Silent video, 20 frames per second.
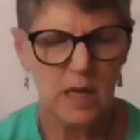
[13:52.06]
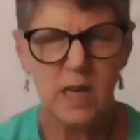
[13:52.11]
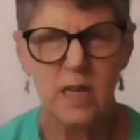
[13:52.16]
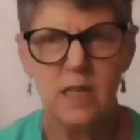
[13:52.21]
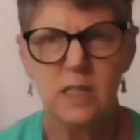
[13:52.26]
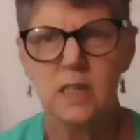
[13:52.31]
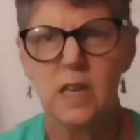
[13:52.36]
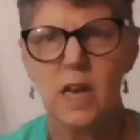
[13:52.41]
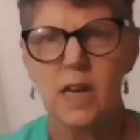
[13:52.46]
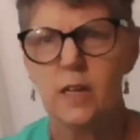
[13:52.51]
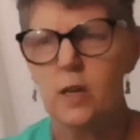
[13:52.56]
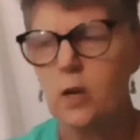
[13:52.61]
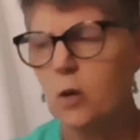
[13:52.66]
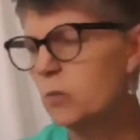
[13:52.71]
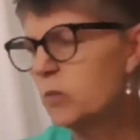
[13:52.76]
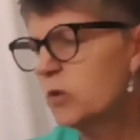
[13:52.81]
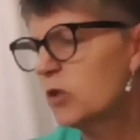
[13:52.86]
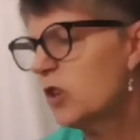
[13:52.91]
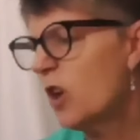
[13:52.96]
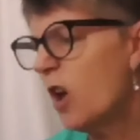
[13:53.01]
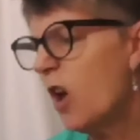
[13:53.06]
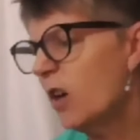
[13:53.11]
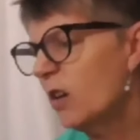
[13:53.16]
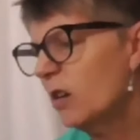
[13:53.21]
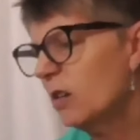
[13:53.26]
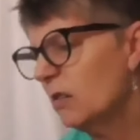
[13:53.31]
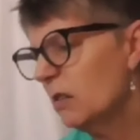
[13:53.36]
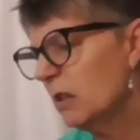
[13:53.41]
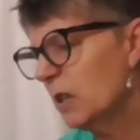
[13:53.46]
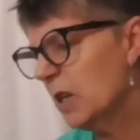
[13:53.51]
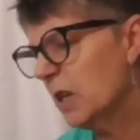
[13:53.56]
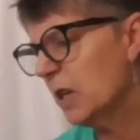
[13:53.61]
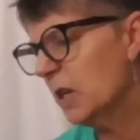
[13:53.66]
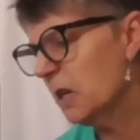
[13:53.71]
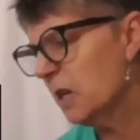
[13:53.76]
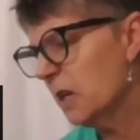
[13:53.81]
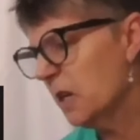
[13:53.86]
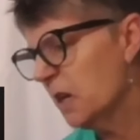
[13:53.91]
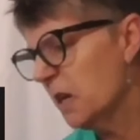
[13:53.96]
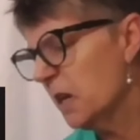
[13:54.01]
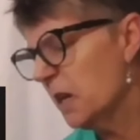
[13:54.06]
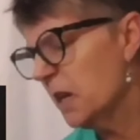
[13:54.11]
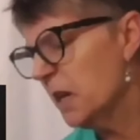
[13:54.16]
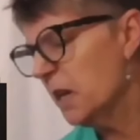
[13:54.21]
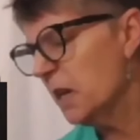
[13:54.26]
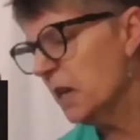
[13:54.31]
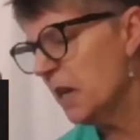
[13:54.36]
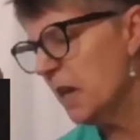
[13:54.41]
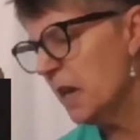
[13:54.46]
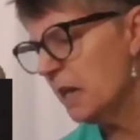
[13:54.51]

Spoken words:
He's got to go tunneling. He